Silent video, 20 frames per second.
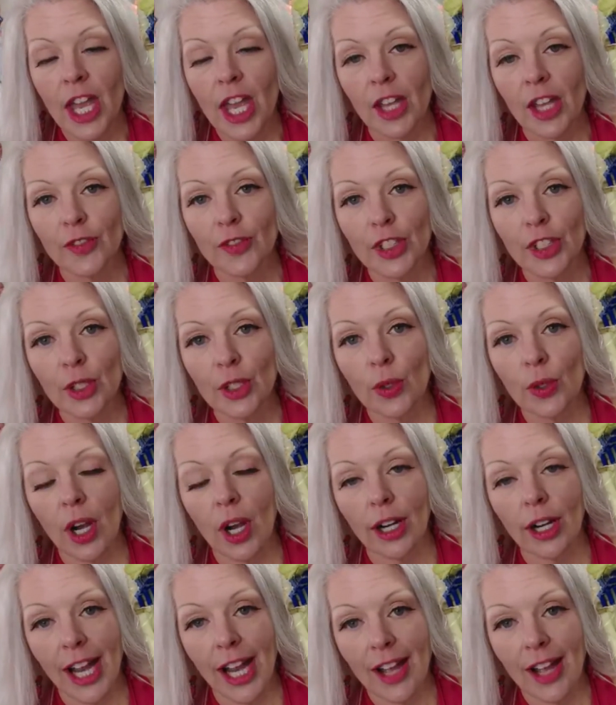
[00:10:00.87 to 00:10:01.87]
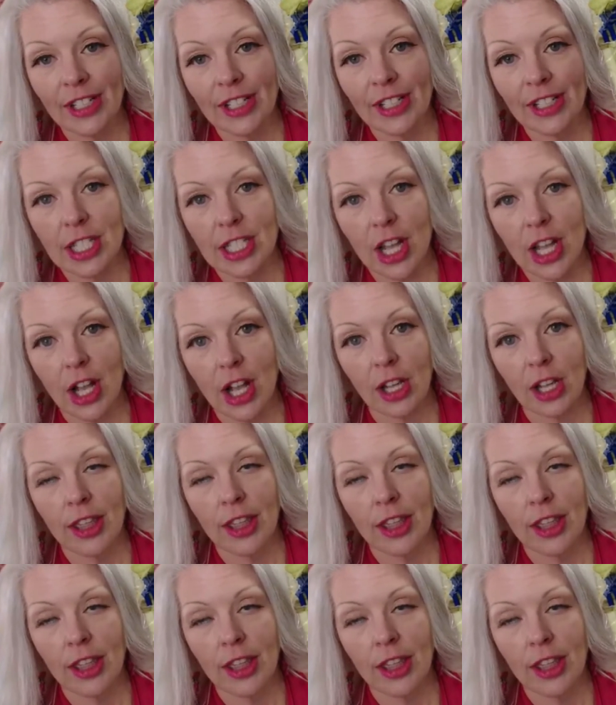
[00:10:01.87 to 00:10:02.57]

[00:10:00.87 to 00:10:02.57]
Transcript: If you are having a stall,